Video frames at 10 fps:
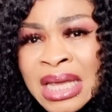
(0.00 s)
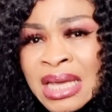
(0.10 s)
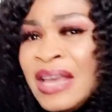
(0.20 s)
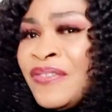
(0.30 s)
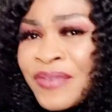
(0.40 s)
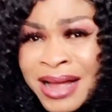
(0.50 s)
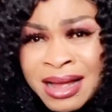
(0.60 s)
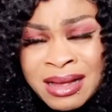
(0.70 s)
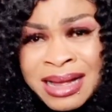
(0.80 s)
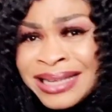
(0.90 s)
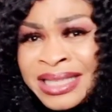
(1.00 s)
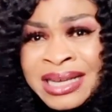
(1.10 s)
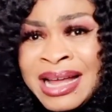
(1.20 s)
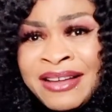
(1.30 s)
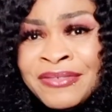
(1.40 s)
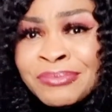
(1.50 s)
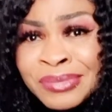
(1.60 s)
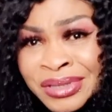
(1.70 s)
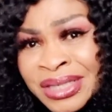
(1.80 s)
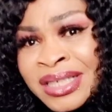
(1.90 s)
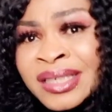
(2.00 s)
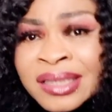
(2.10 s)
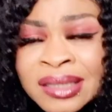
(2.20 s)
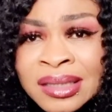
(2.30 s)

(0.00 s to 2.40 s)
if I didn't have money,